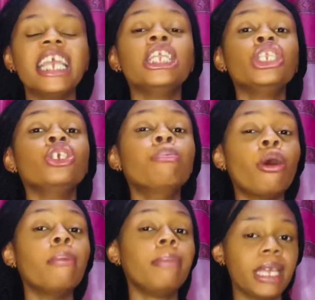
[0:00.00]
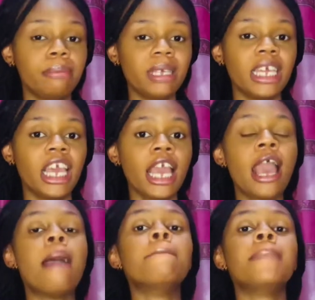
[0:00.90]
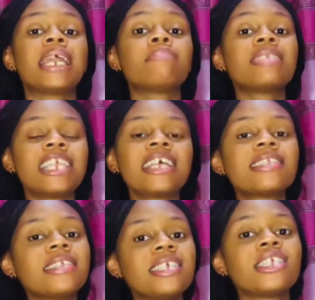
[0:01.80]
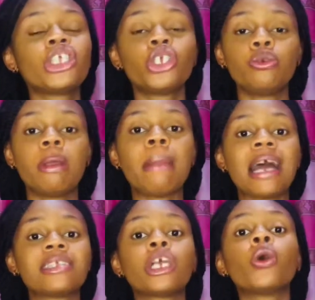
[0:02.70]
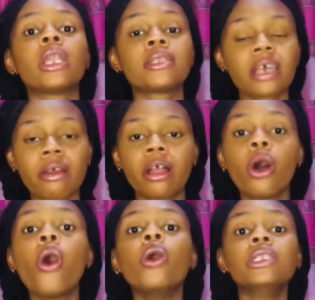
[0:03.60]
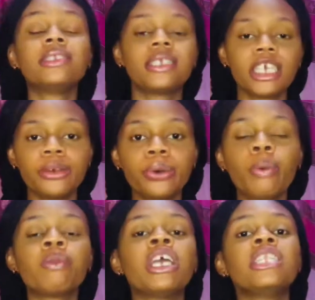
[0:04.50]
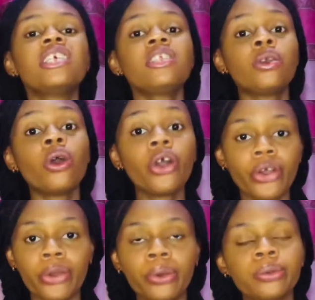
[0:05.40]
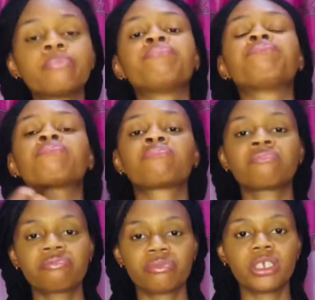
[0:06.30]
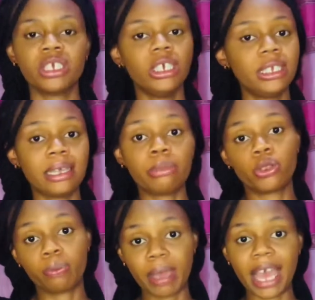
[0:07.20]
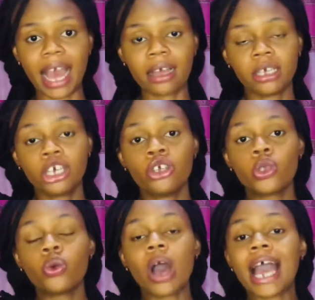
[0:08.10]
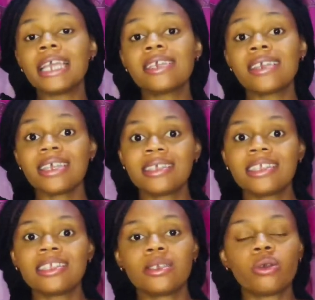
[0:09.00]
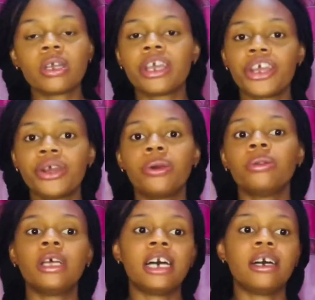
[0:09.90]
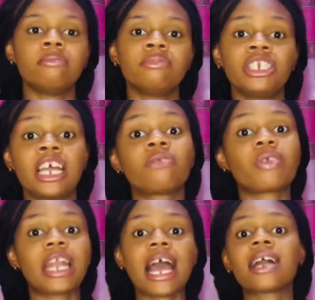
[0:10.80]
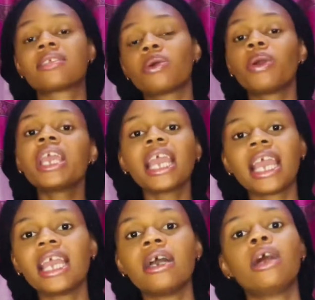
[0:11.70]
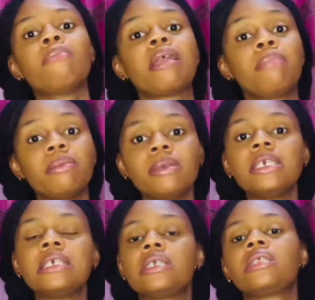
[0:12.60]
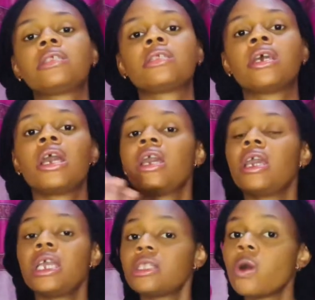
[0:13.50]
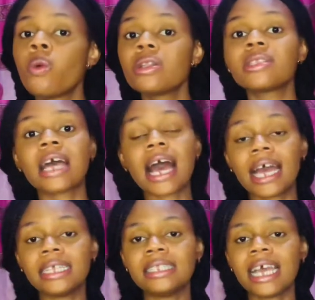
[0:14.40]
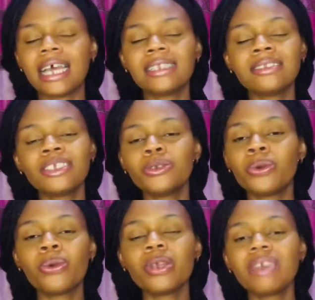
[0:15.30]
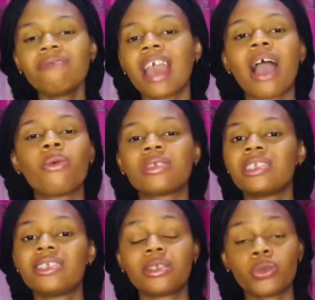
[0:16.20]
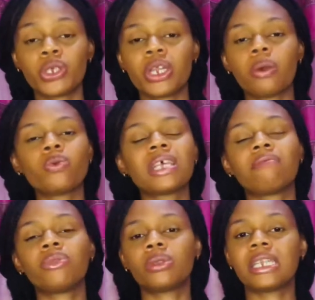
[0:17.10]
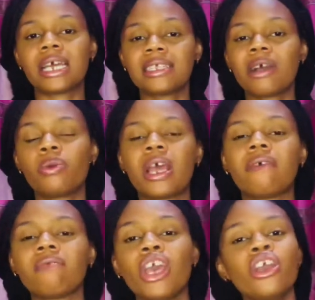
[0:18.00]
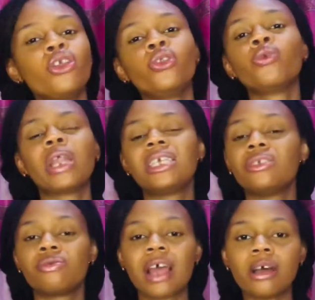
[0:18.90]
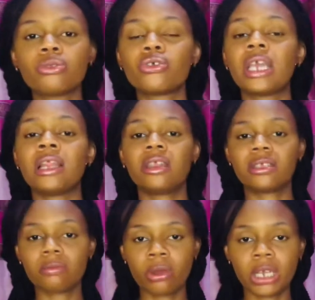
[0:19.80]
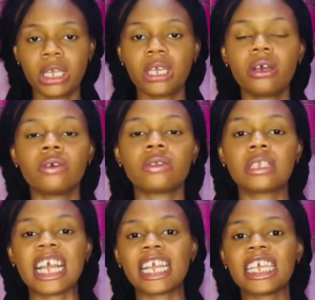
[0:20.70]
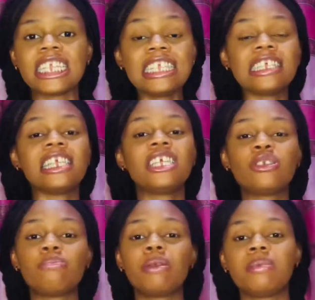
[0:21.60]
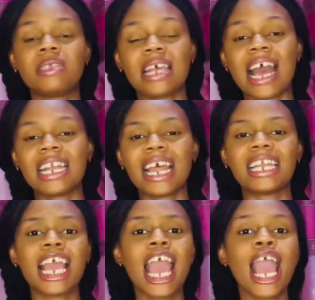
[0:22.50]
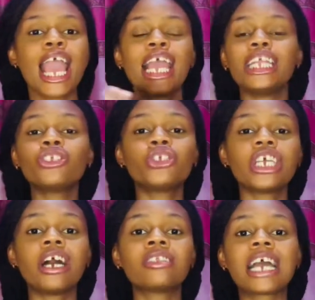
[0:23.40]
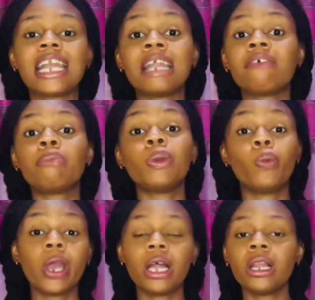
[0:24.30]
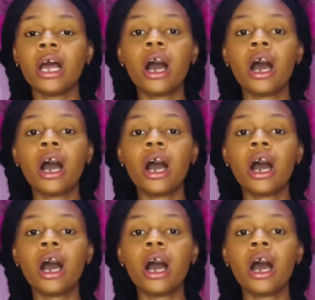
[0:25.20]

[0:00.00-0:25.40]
a newborn baby. Madam Tina seized Chidubim as a collateral until this young girl is able to pay her. So I guess this young girl, she now relaxed. Okay, my baby is in someone's hand, and you know, if I was in a situation, I wouldn't have done that. I would have, you know, rallied around to get this money, because like, this is a little baby's hand and a little child can never be well